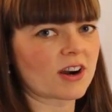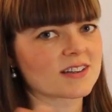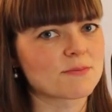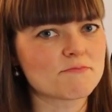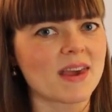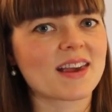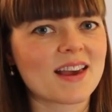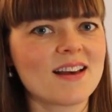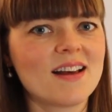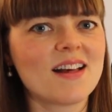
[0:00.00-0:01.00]
trying to
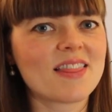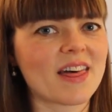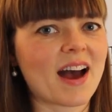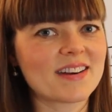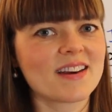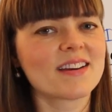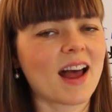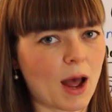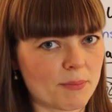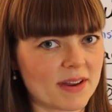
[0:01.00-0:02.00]
make that
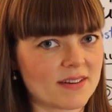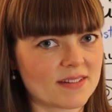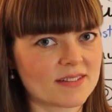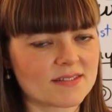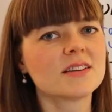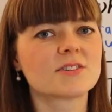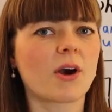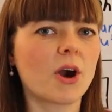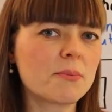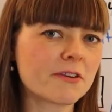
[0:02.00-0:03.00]
happen. So
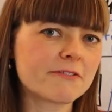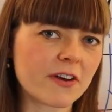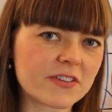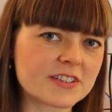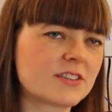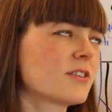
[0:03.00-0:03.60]
I hope you found this